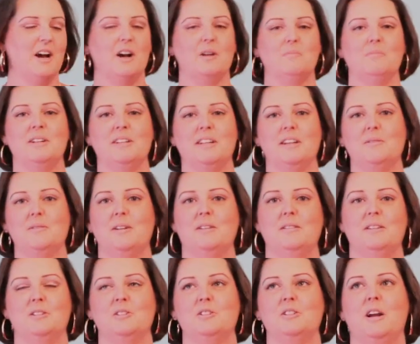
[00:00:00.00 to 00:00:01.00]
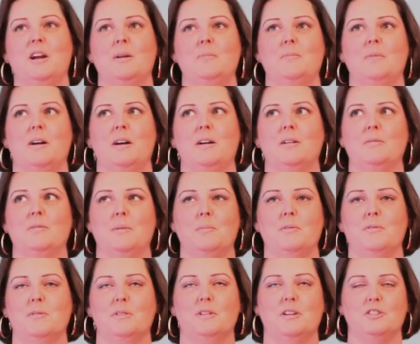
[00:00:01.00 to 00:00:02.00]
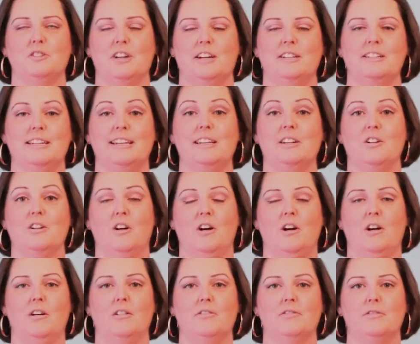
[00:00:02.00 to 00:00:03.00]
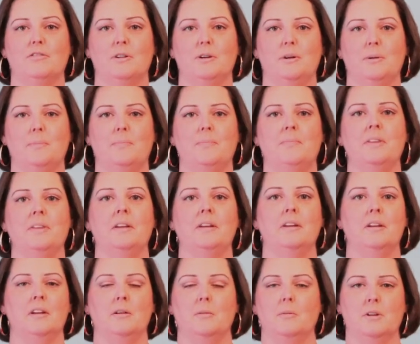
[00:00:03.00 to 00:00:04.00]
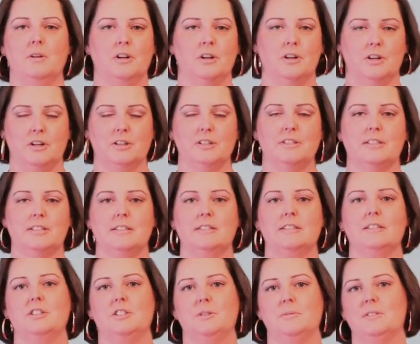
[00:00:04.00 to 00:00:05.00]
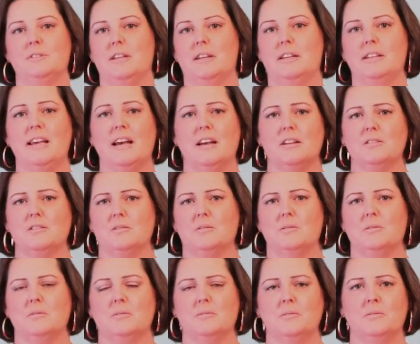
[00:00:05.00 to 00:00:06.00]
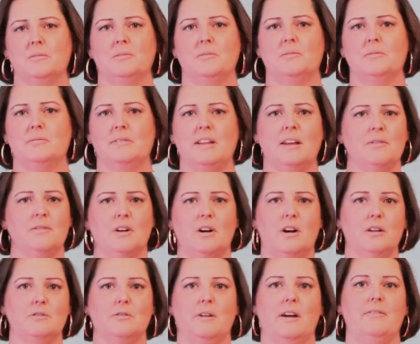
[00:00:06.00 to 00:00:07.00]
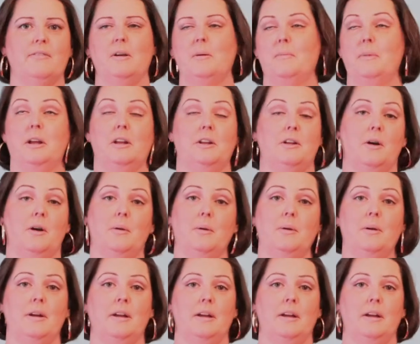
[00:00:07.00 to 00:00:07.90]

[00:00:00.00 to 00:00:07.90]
Monday around lunchtime, right before lunch, I did get a call from one of her nurses, and she was like, yeah, so they haven't called you, have they? I'm like, no.